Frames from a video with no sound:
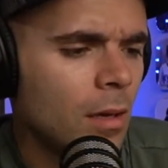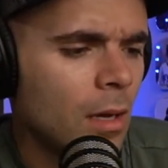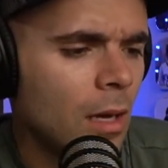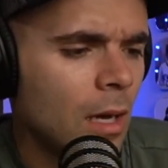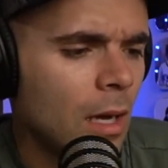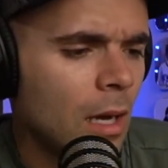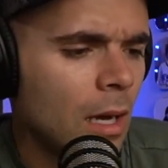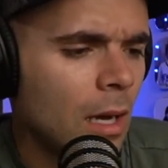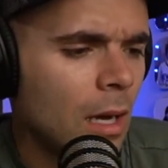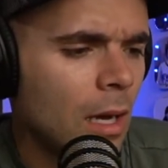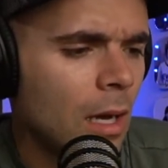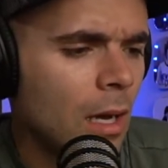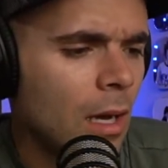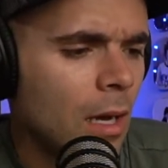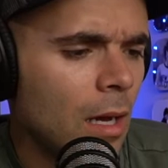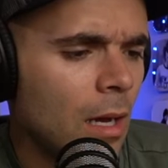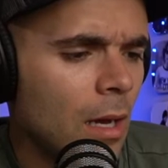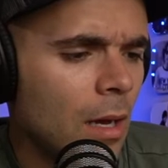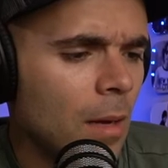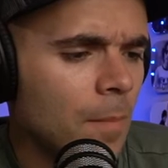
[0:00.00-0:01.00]

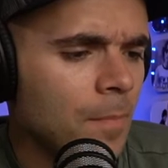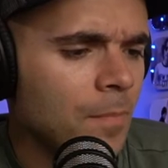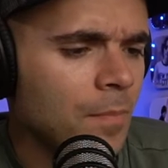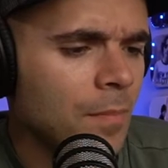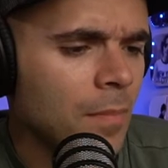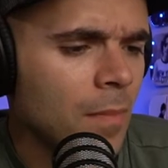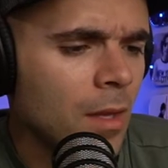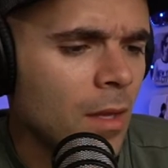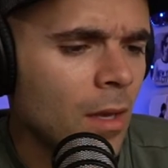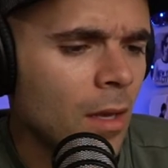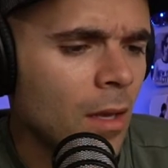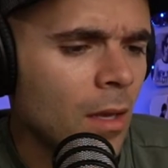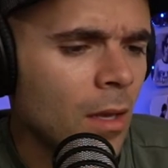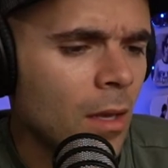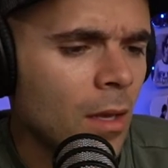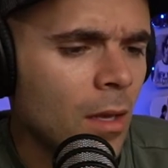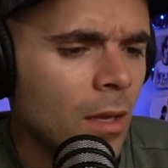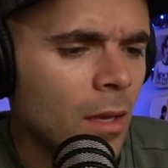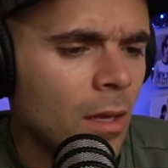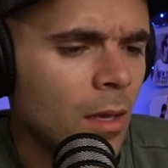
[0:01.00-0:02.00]
I
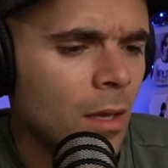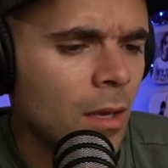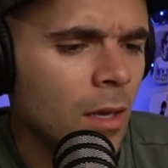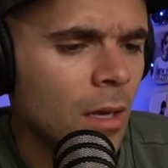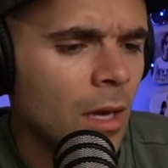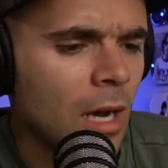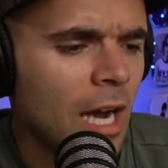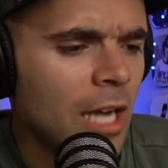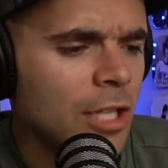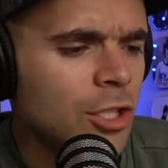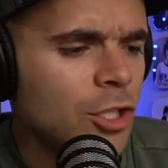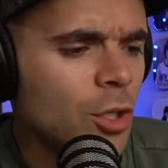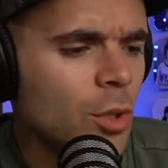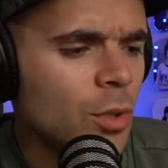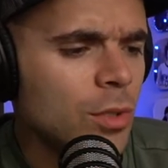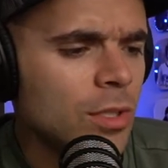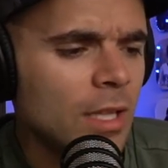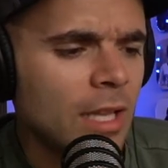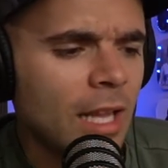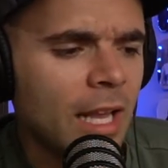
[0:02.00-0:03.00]

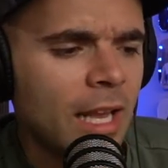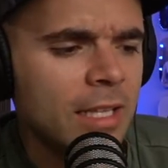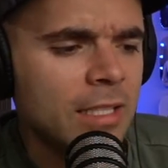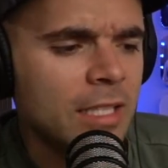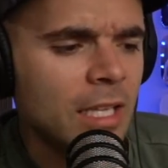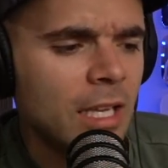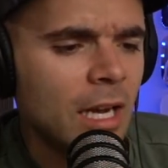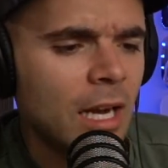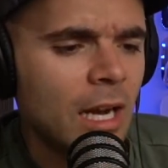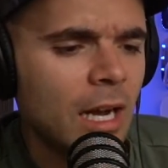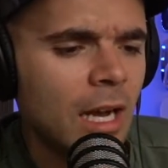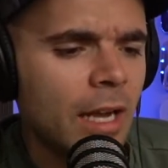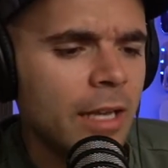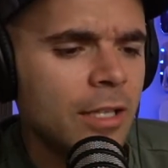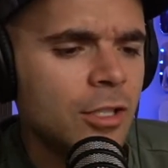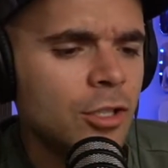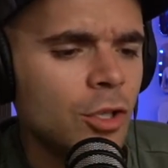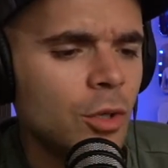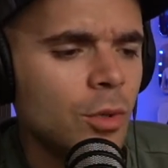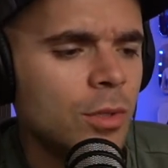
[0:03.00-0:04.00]
choose
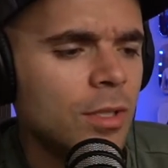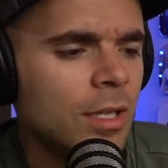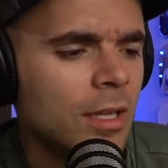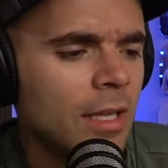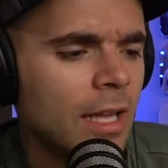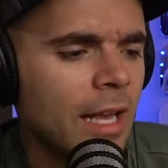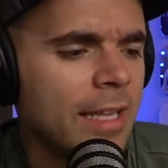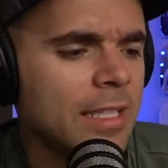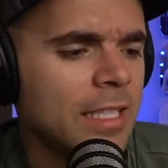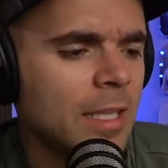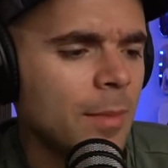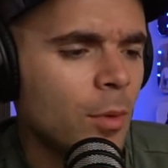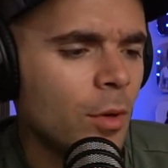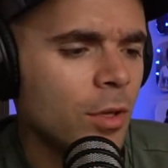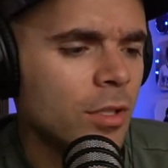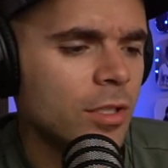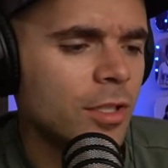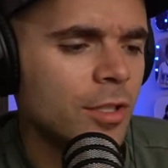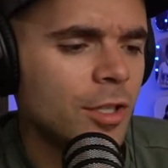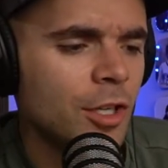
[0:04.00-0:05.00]
a lazy
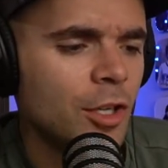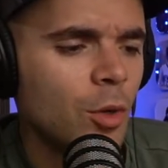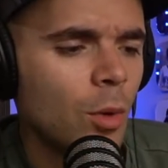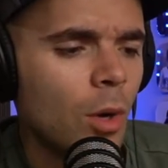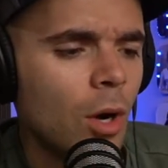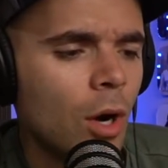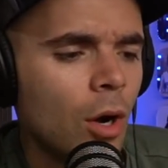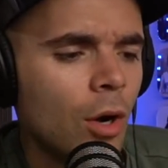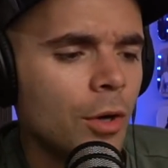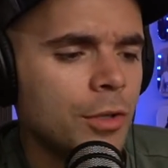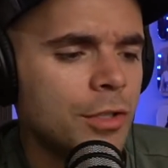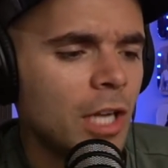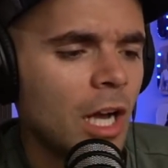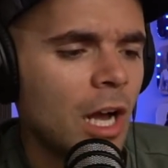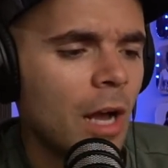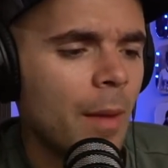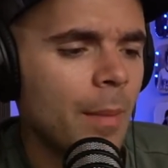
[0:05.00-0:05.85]
person to do a hard job